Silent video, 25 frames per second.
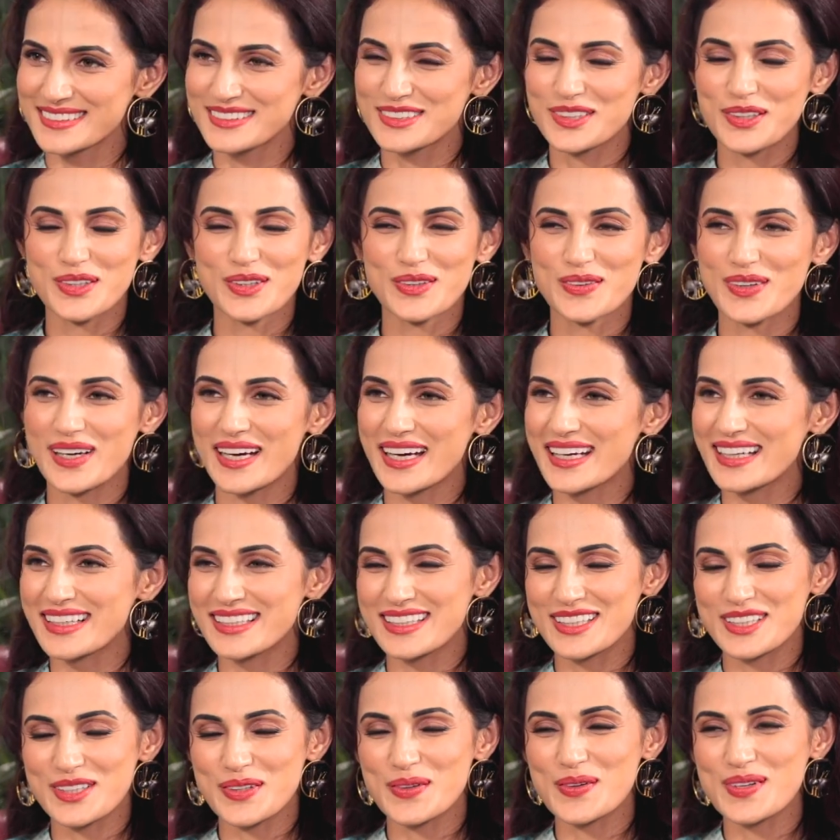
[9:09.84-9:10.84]
No, you go to
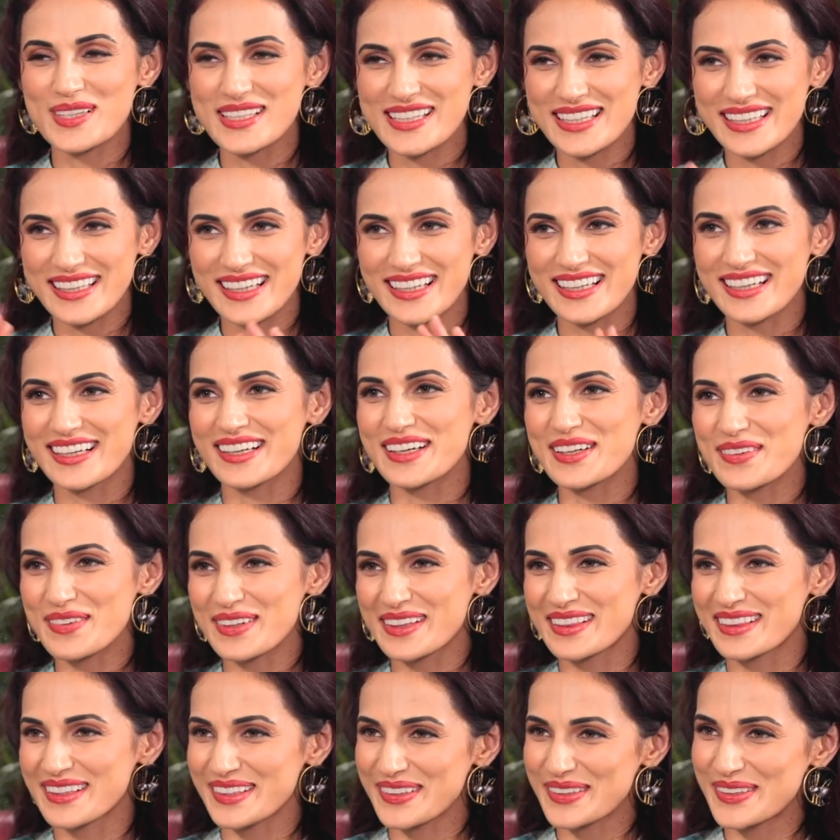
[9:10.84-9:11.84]
anywhere, you
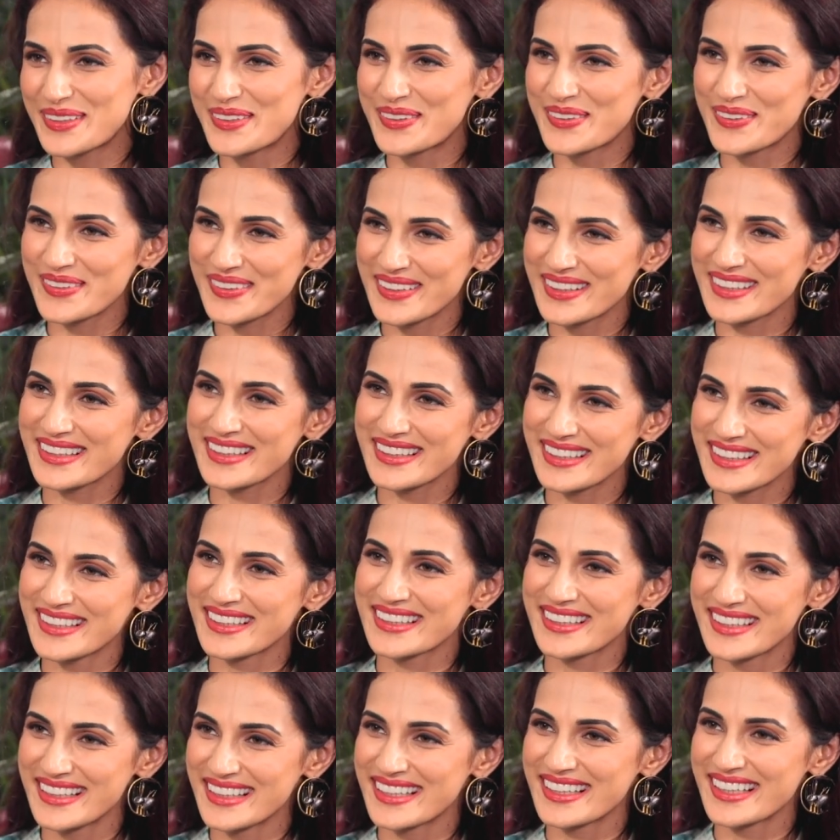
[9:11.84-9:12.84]
just can't get
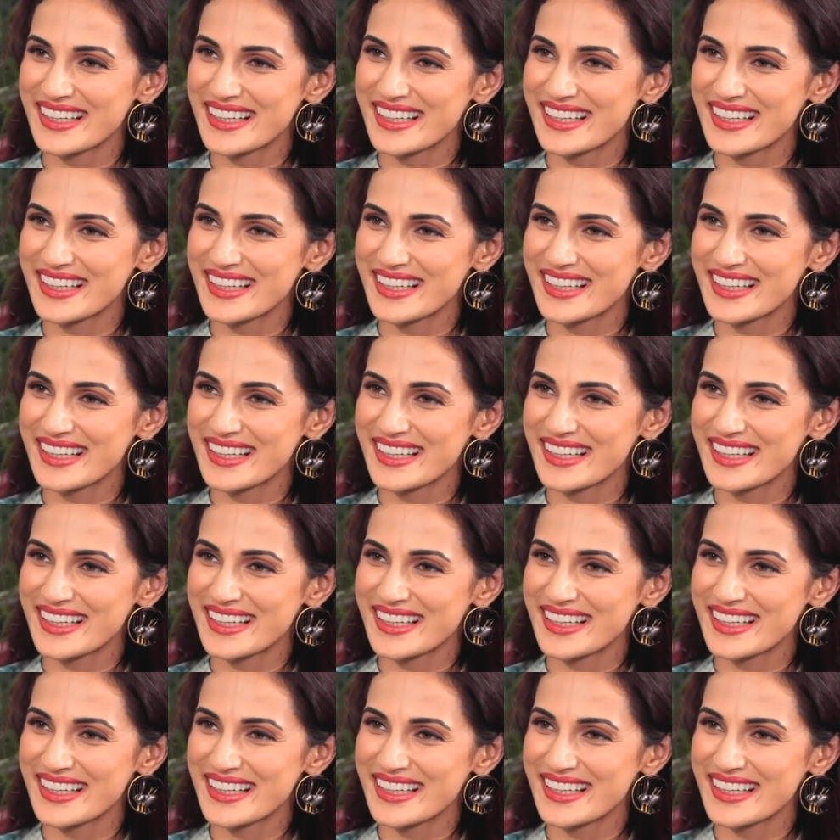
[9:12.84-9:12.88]
it.